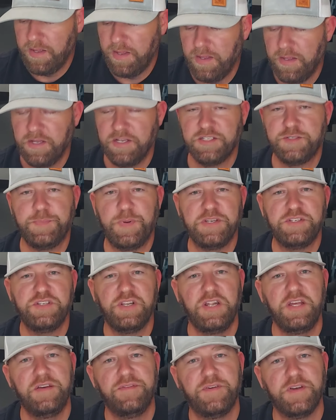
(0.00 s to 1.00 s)

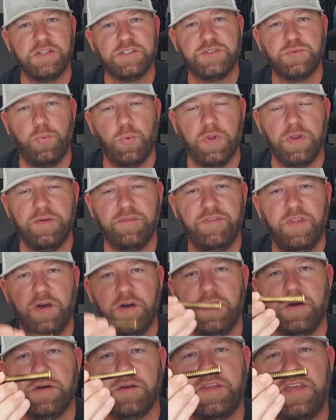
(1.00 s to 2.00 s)
especially if it's one of
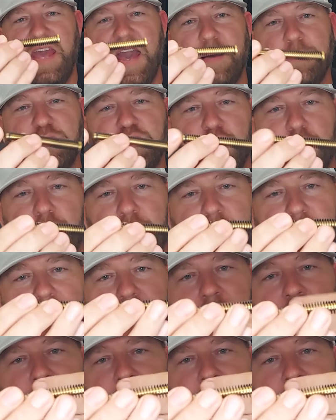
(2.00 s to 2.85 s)
the captured